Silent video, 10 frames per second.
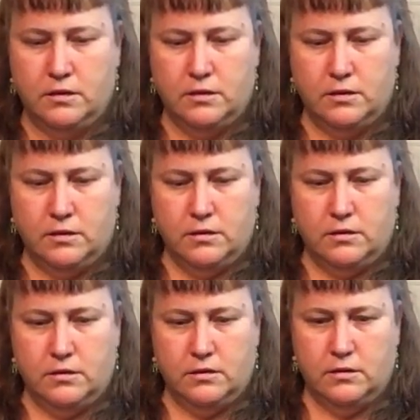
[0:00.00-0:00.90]

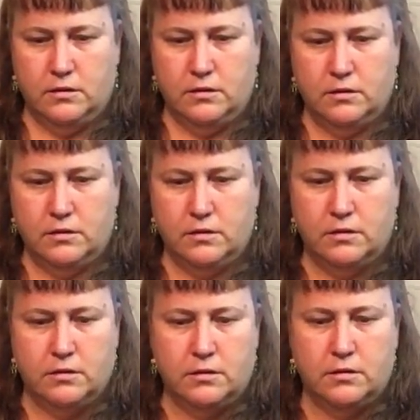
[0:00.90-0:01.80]
[no speech]